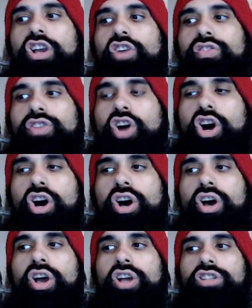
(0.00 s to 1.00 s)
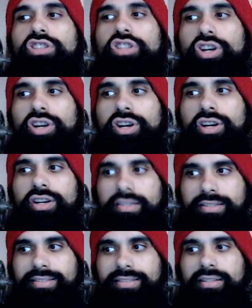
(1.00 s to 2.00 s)

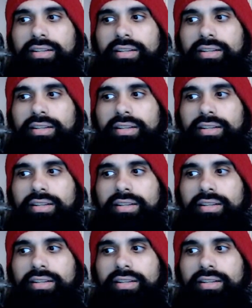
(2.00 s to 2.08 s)
Daughters.